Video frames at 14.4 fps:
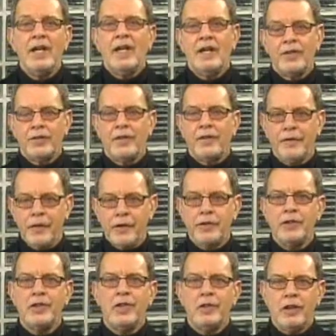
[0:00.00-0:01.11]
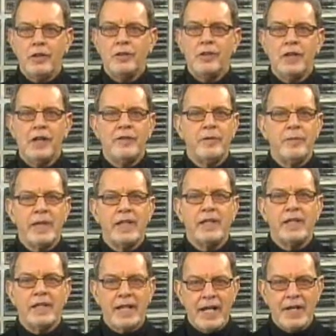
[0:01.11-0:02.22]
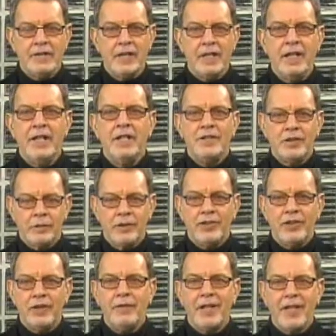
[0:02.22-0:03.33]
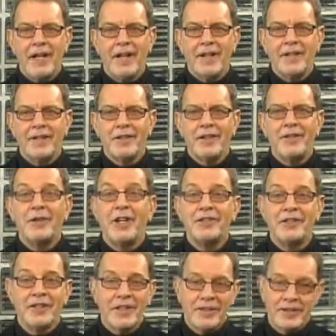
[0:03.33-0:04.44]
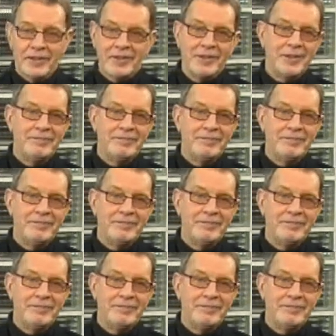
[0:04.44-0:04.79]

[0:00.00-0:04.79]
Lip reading: is the first local government in the county to receive the honor. Congratulations.